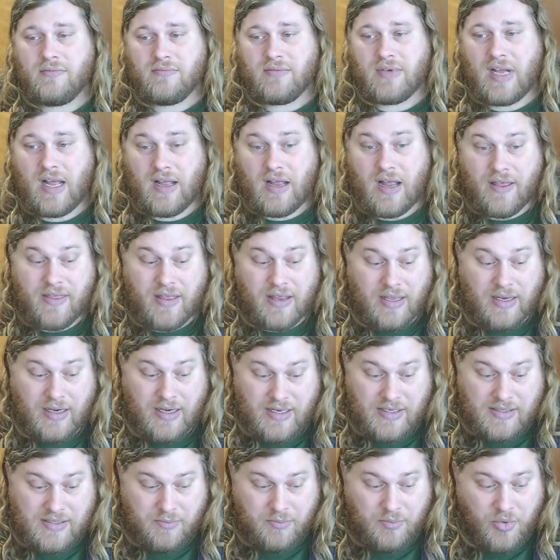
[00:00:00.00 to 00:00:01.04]
I think it
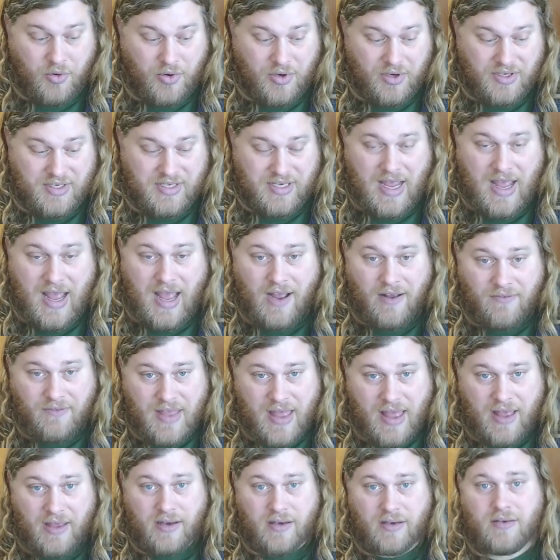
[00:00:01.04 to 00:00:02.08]
is important to have
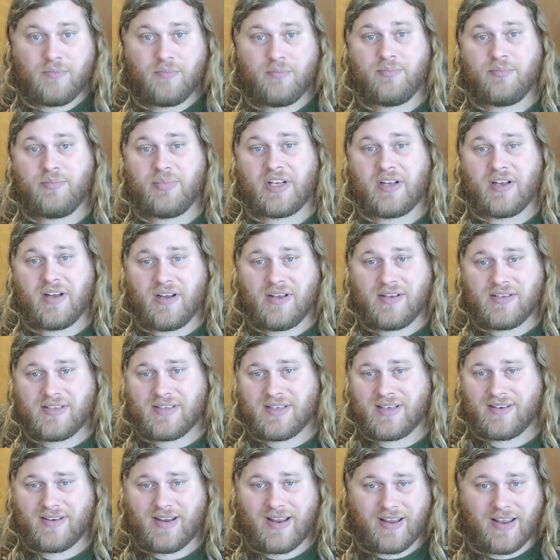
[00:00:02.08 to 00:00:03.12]
that because
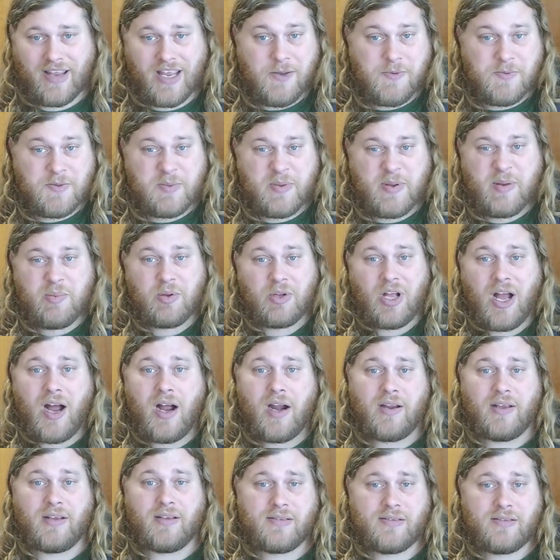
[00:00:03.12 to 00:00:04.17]
it keeps people
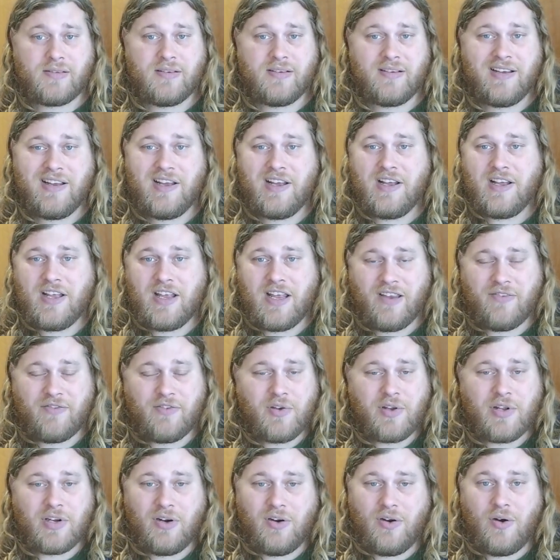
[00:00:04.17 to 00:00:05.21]
honest. If you
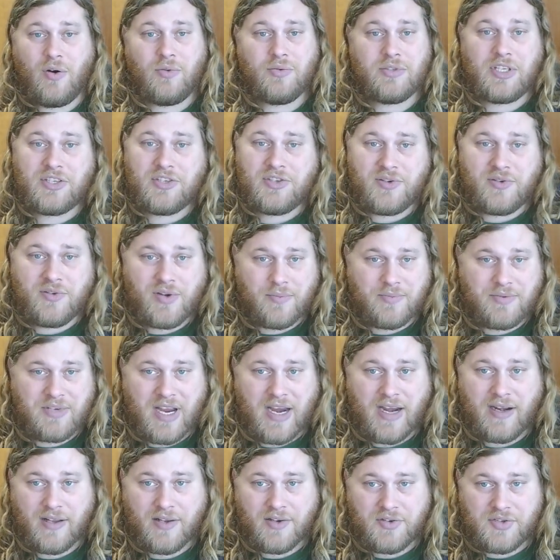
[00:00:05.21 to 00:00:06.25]
can only shoot up to
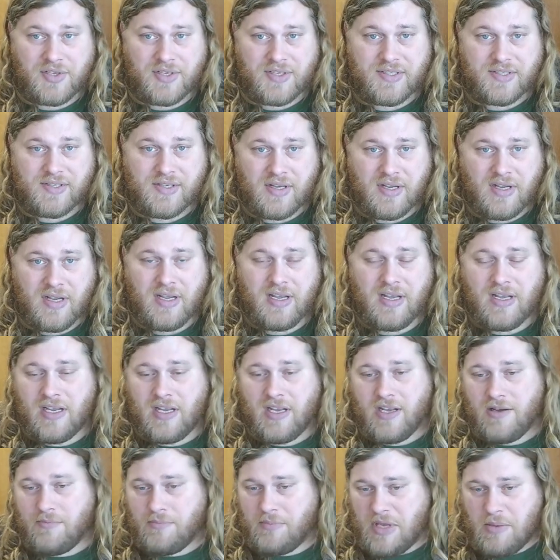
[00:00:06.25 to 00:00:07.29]
8 inches,
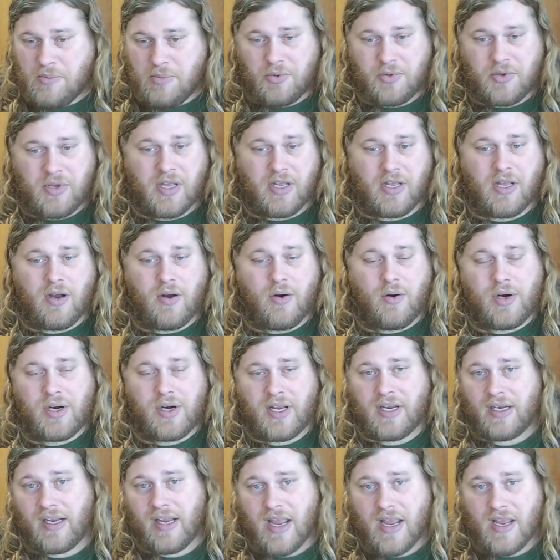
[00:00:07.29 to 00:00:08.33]
people can go on an
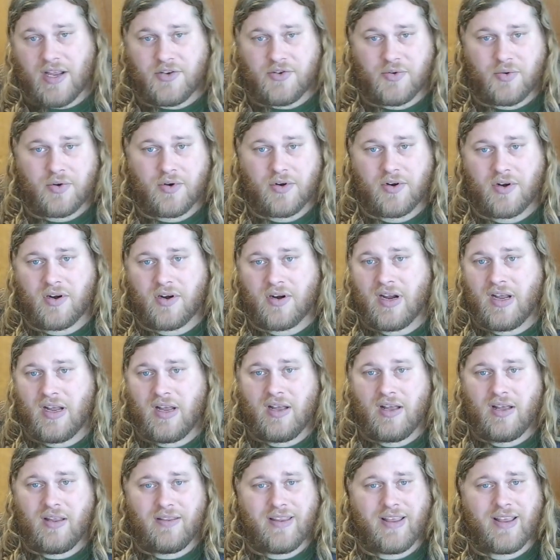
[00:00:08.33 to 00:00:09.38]
engage order,
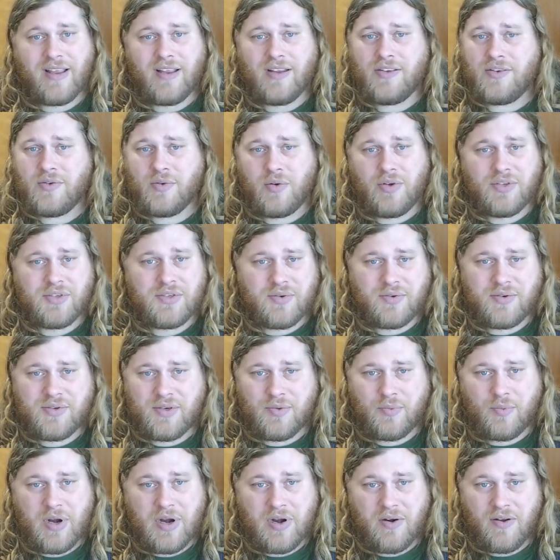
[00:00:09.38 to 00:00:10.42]
they can do all sorts
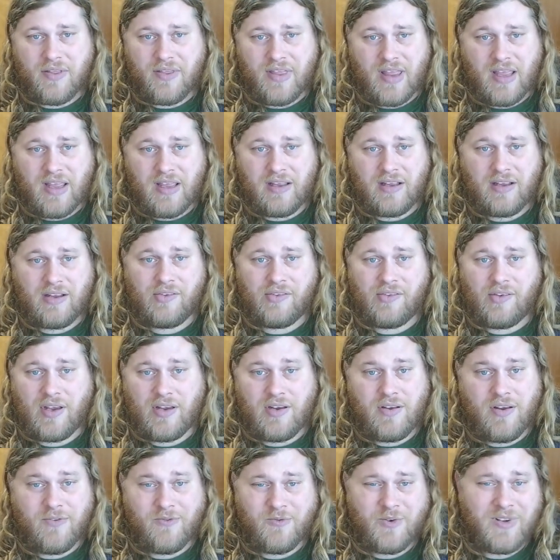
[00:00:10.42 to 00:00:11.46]
of weird things, and
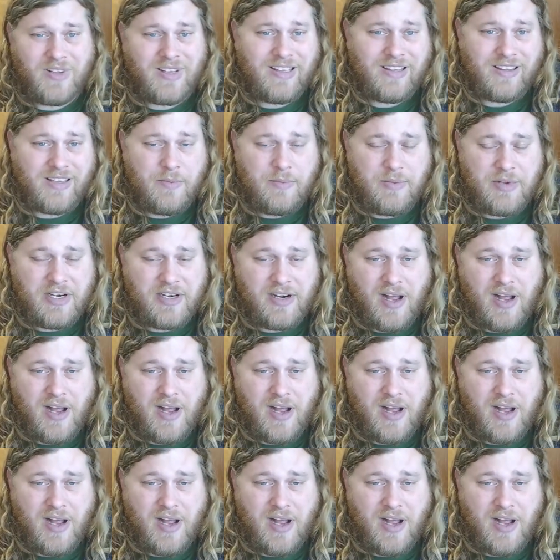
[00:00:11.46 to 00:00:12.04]
you have really limited